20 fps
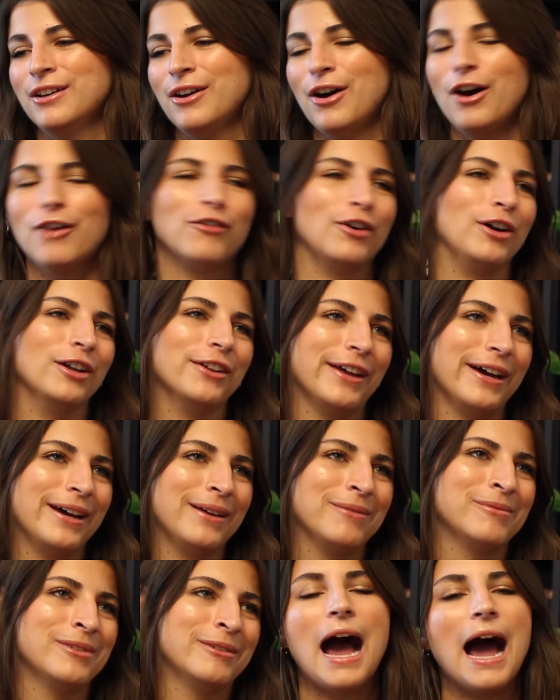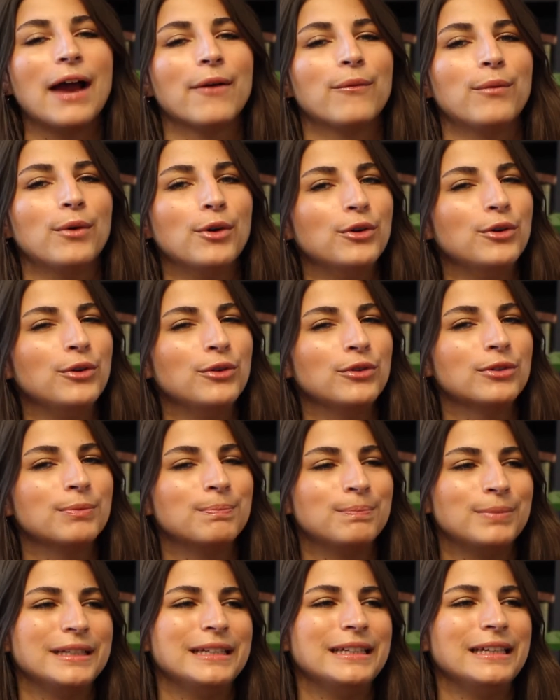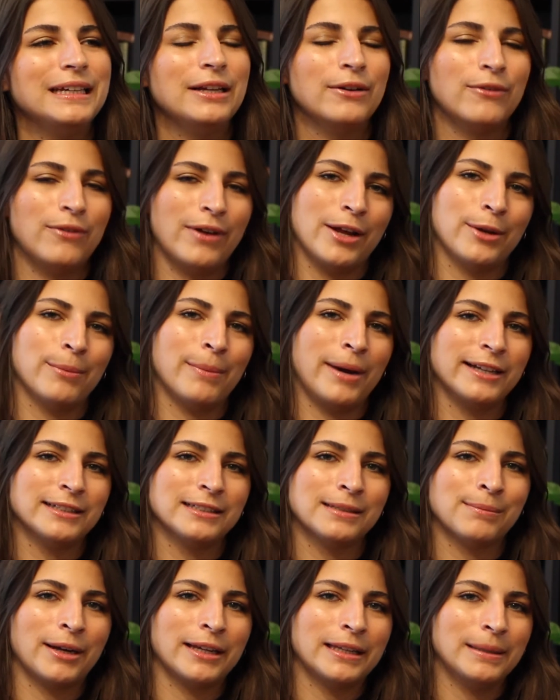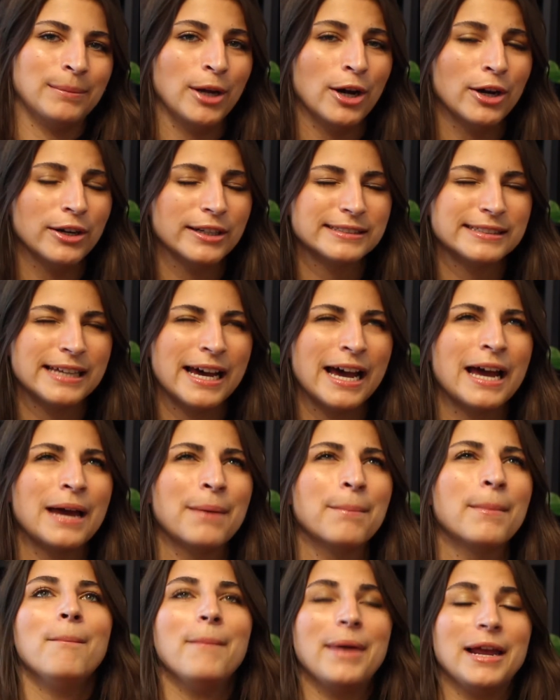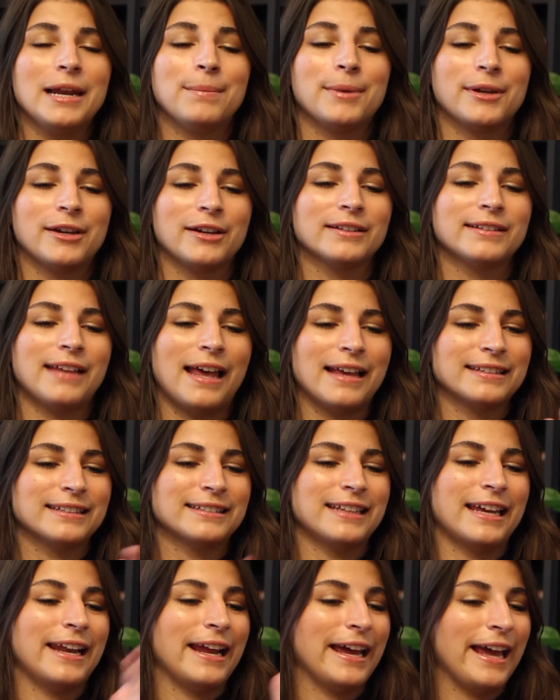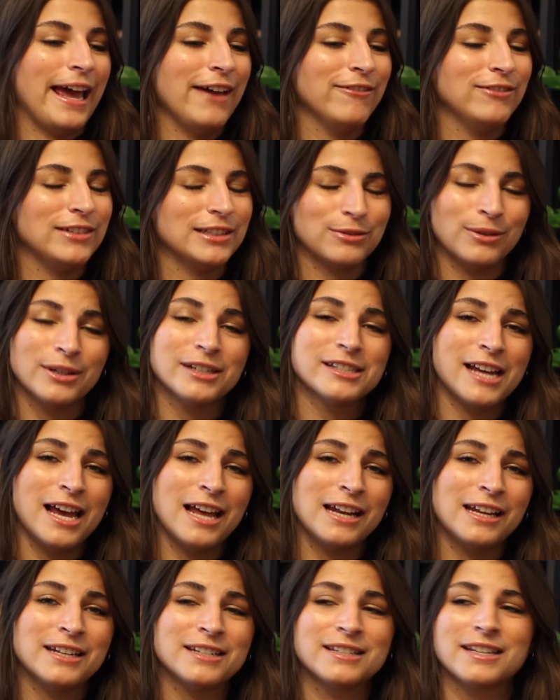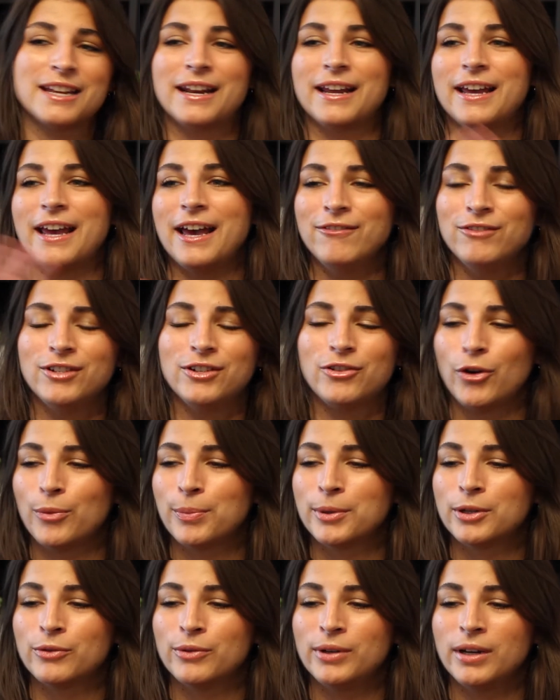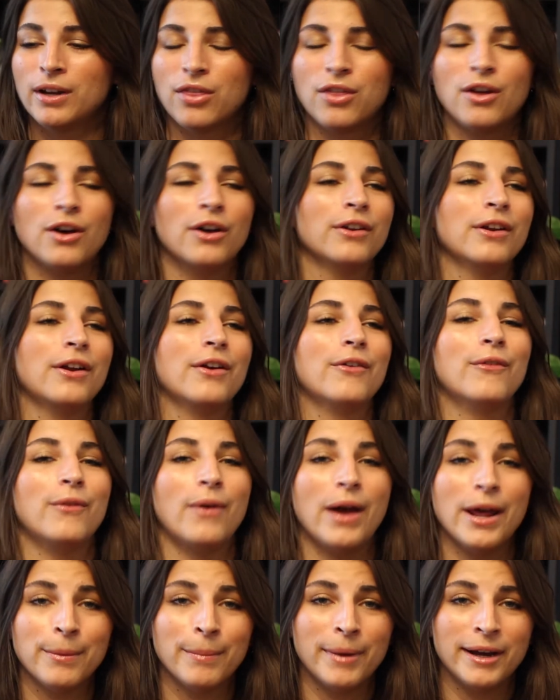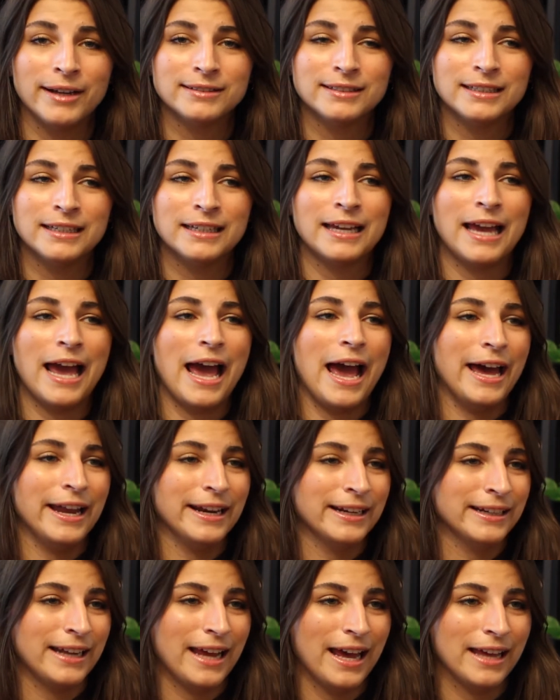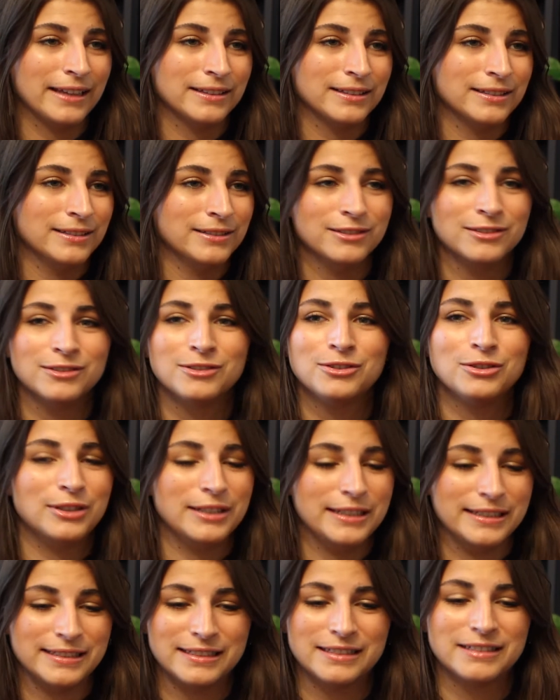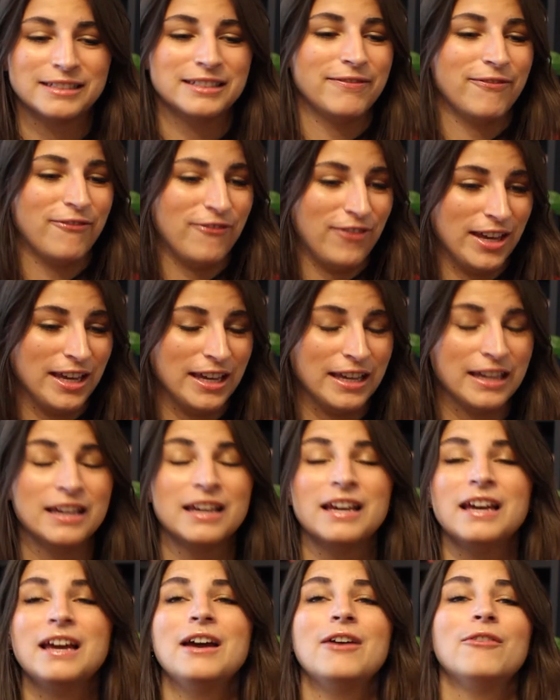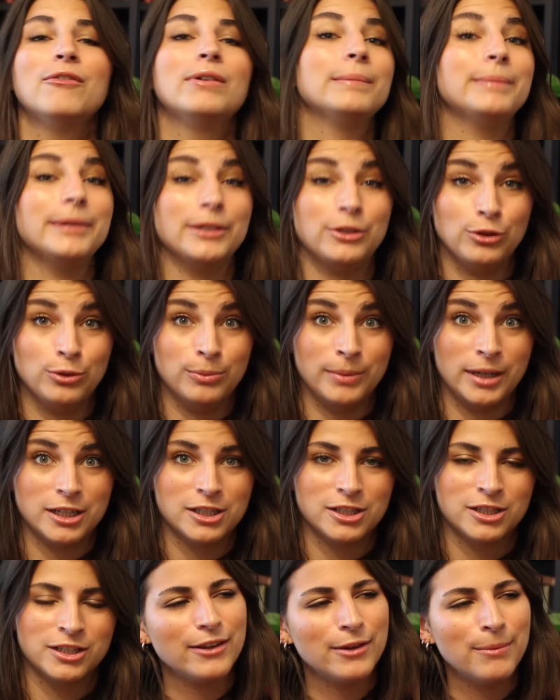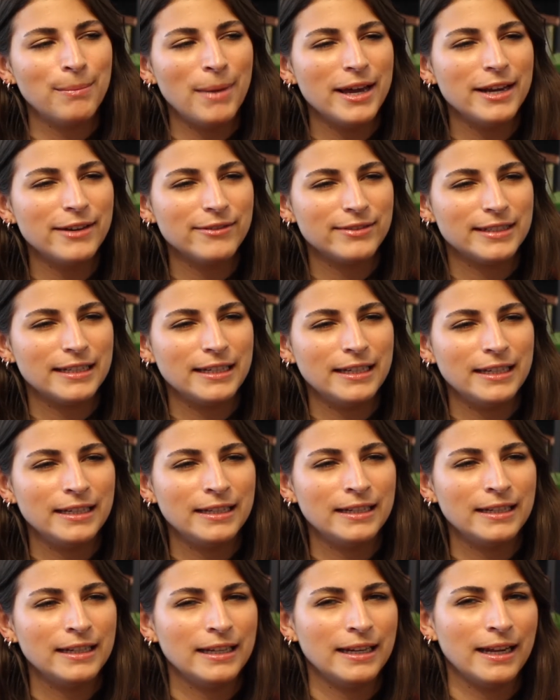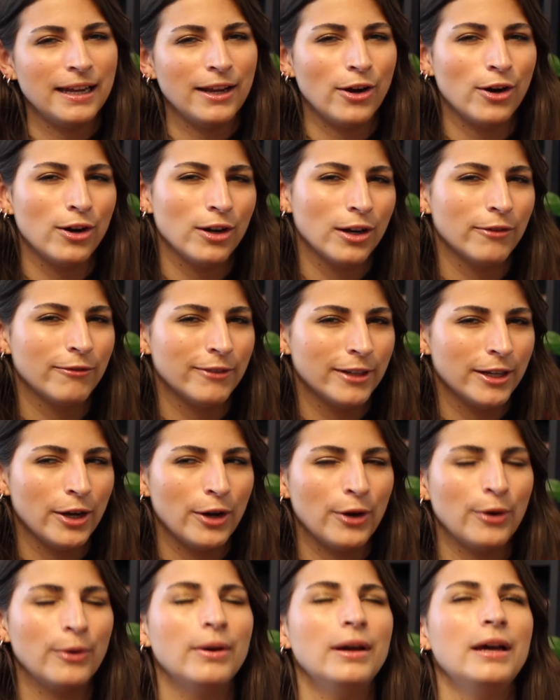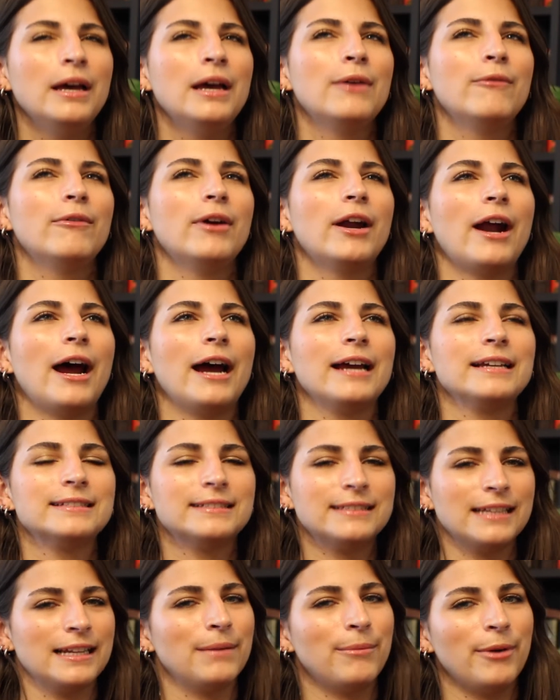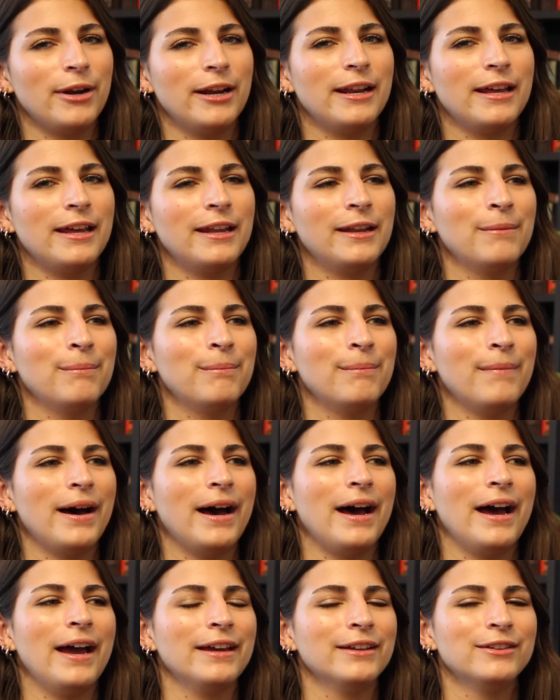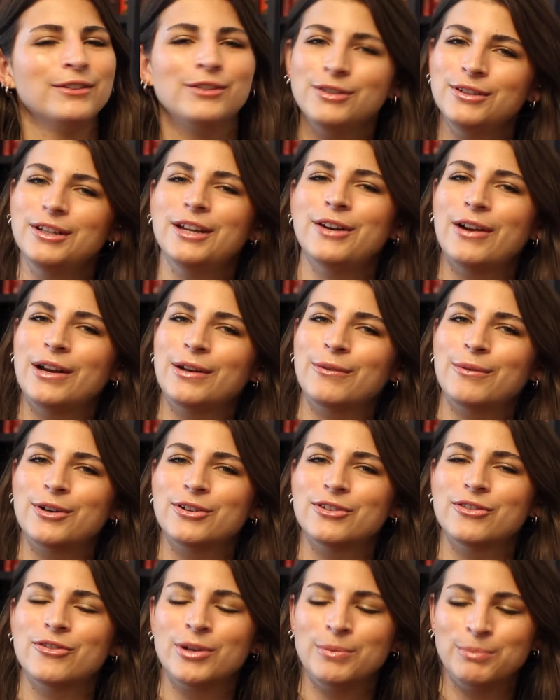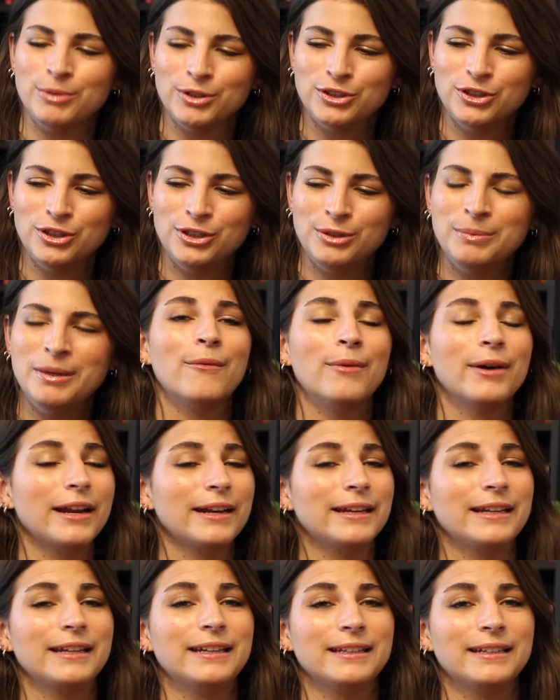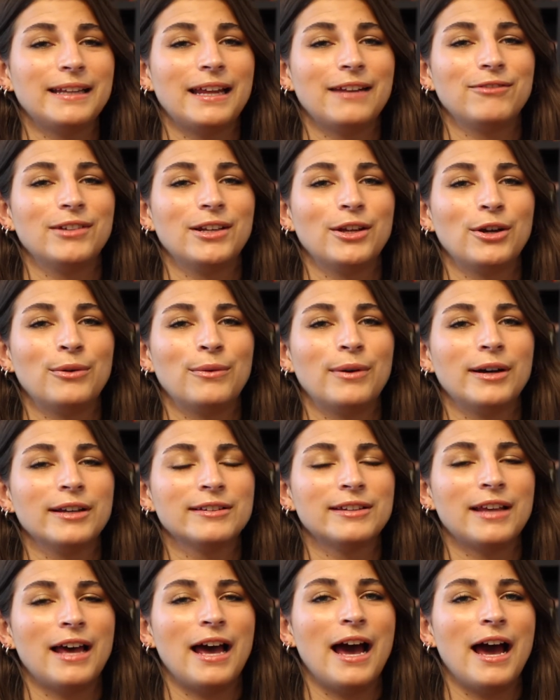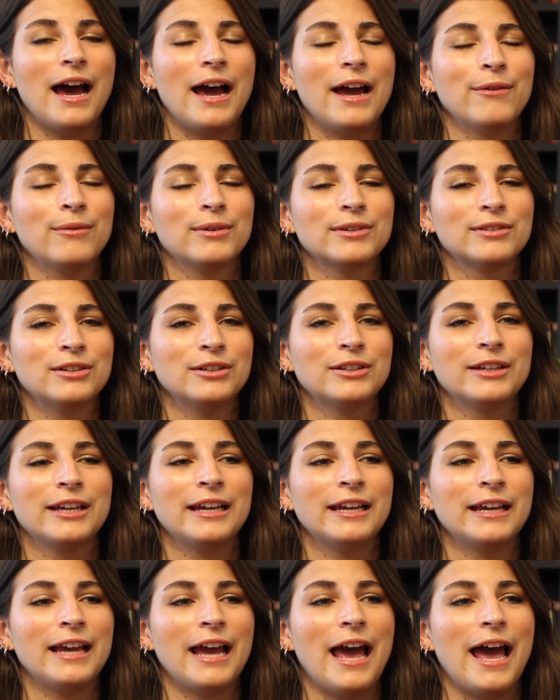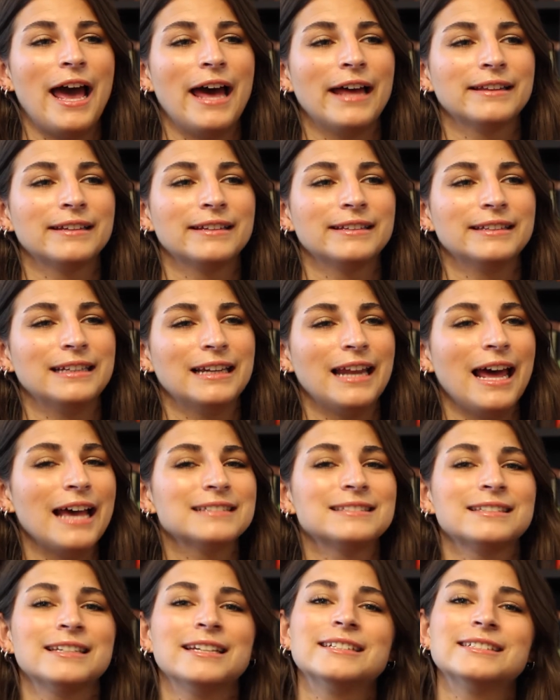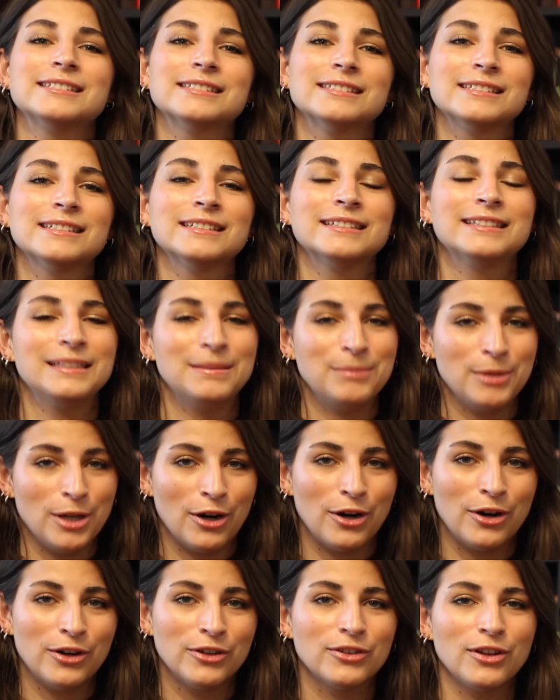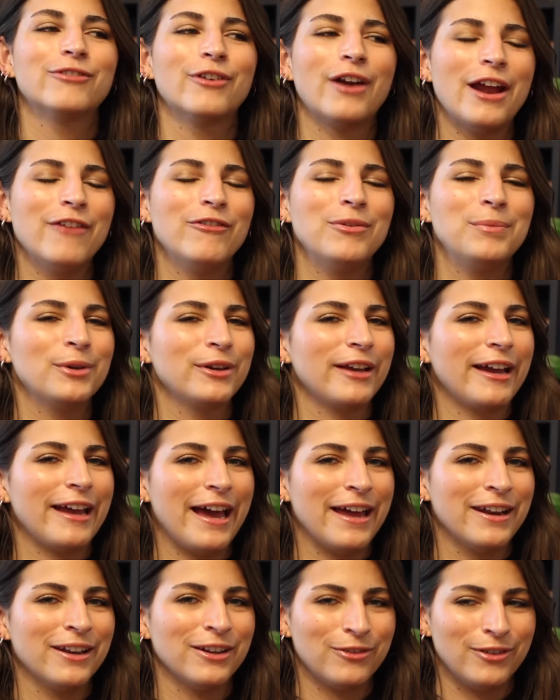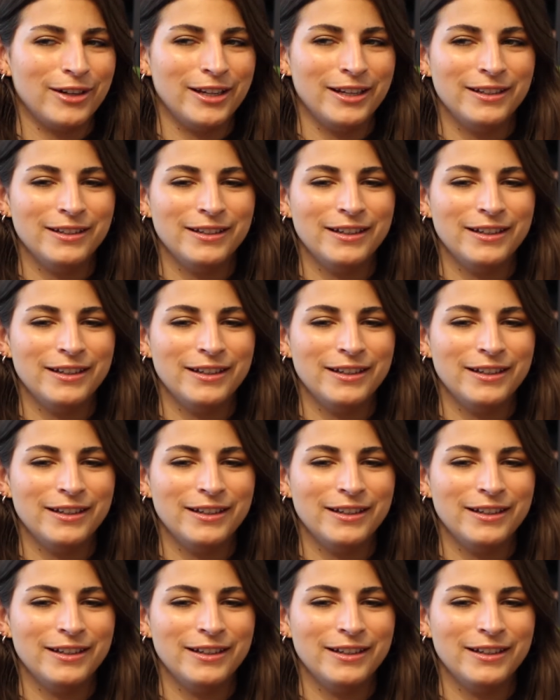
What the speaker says: of all time. I won't be randomizing my TBR this time, mainly because, as I said, I have this one challenge and I have the Tropeical Readathon. Randomizing, adding that to this thing will be too much. You might have seen in an earlier video where I celebrated my 2-year anniversary on BookTube. What I did in that video was I was looking at the last year's TBRs. For every book I had not read,